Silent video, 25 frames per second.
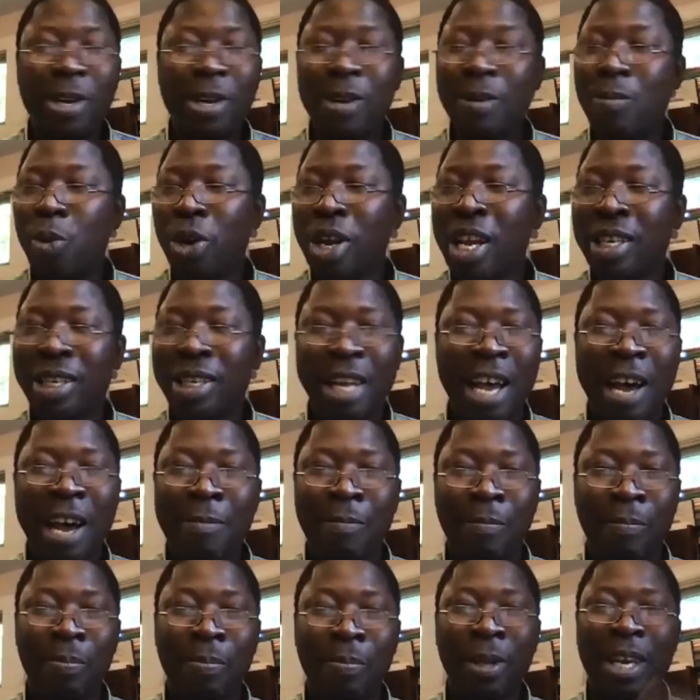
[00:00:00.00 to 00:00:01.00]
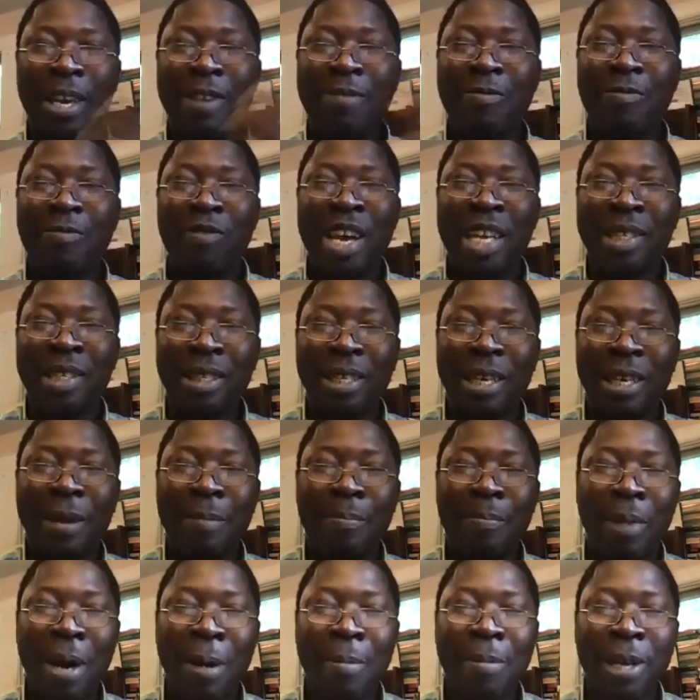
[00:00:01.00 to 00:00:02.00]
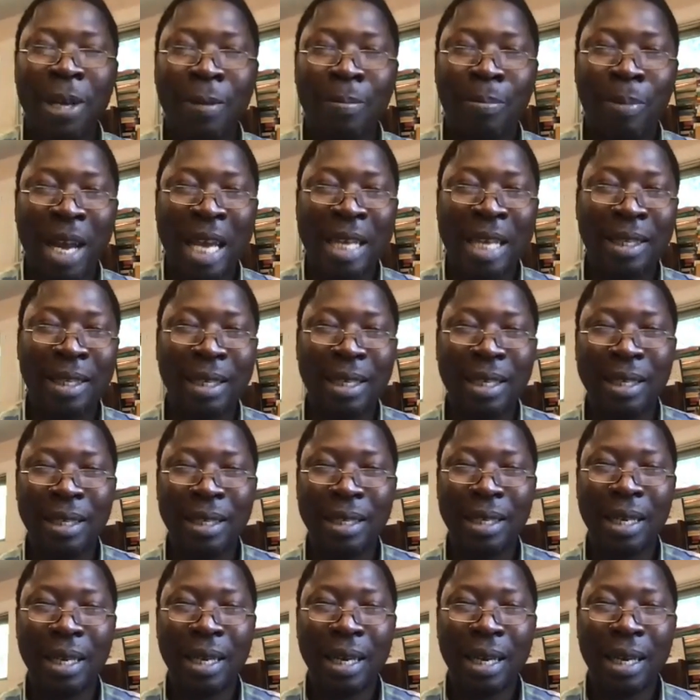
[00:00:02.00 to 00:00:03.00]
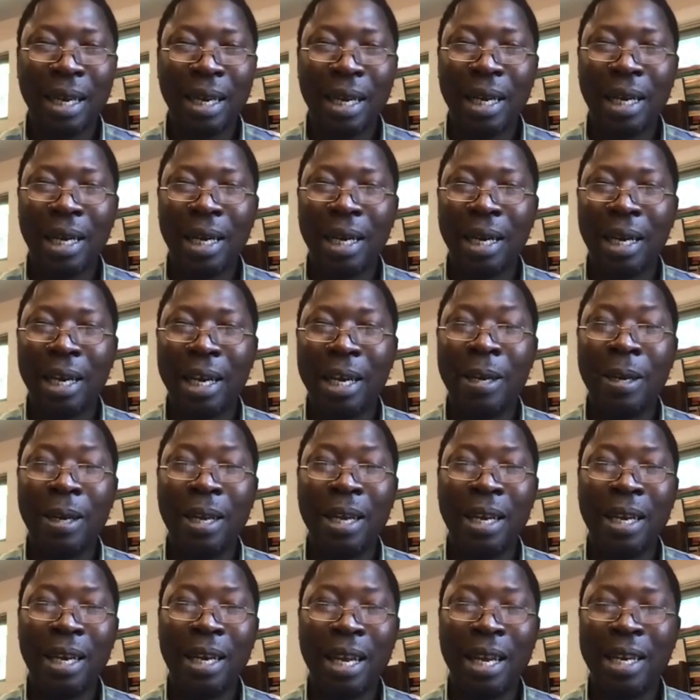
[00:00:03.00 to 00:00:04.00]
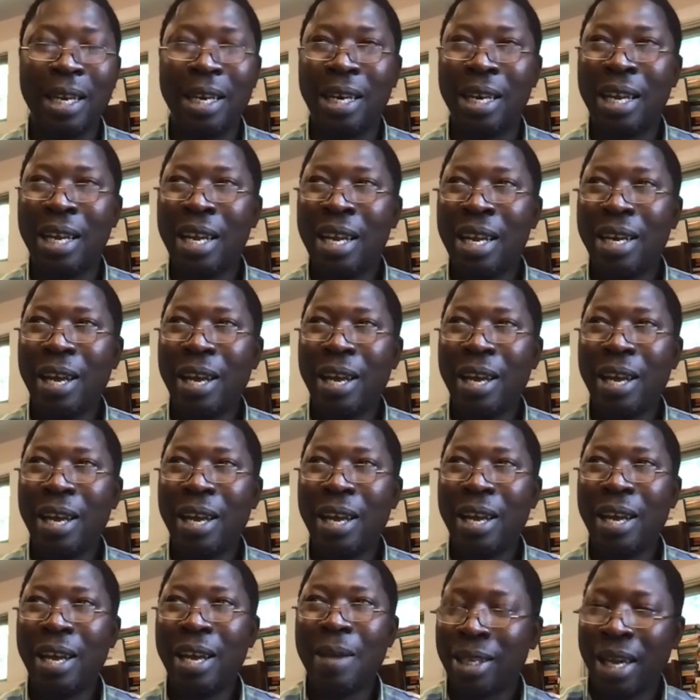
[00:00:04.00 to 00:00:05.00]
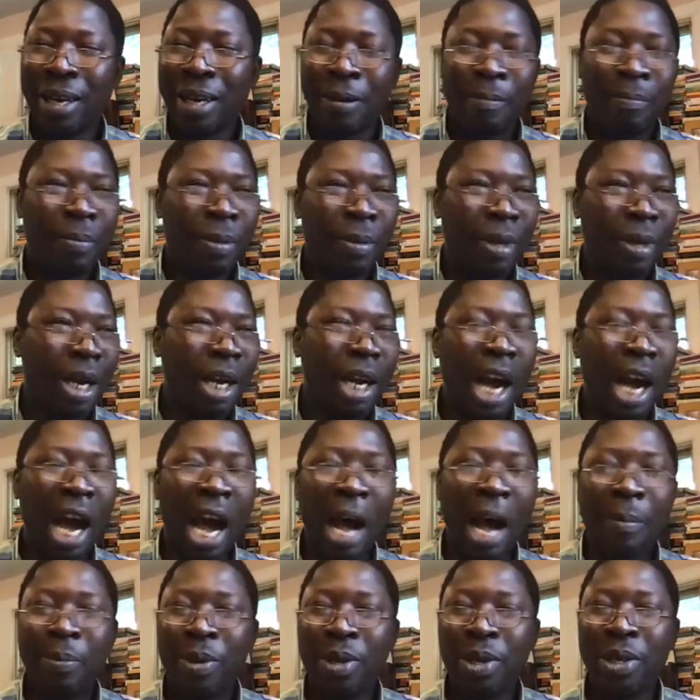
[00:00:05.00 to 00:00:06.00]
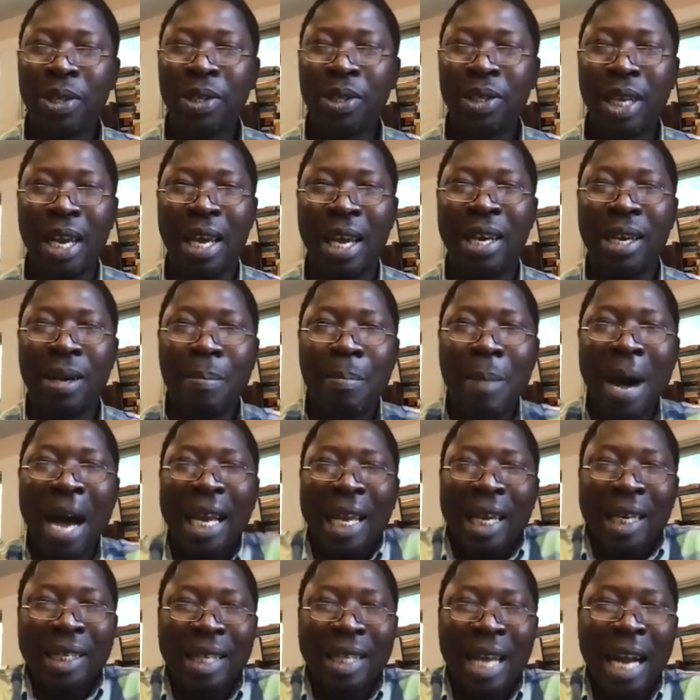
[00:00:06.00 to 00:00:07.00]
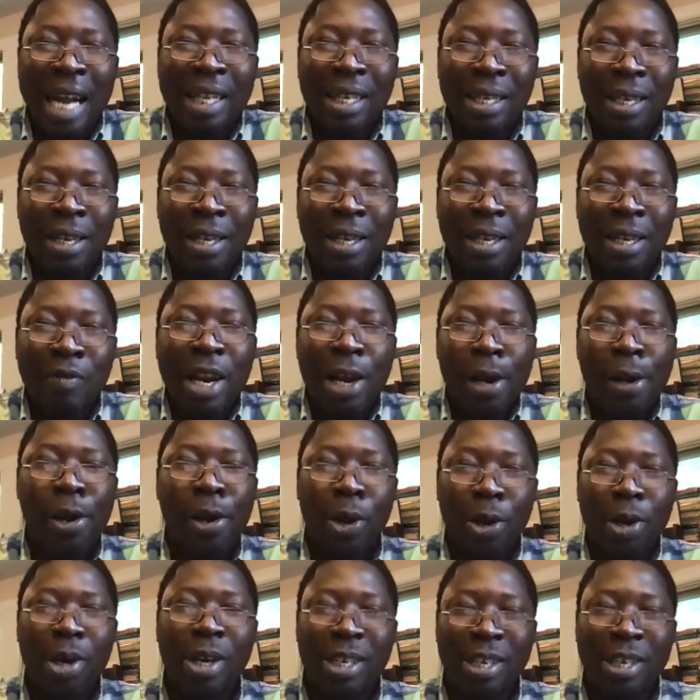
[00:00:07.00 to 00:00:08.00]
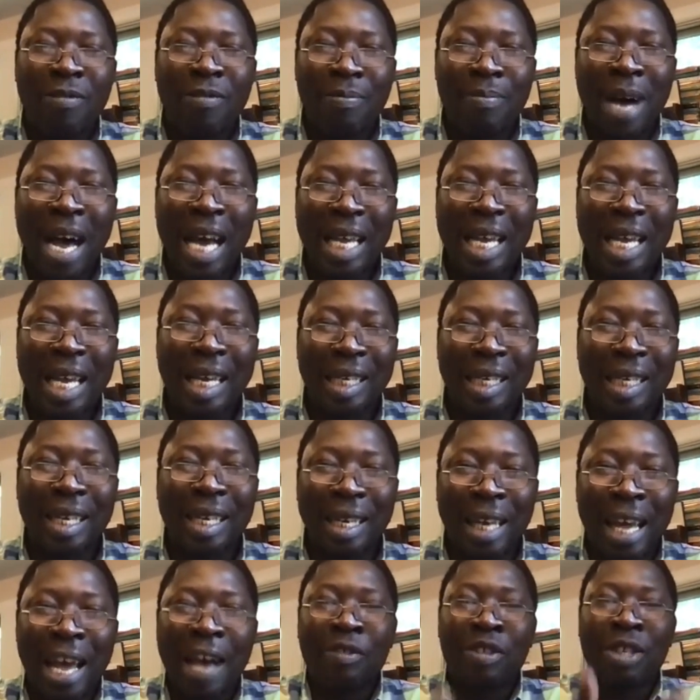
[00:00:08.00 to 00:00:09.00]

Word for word: the Murids, they have invested in public presses, uh, in, in, in they make their uh, copies, and the market is actually a very lucrative market.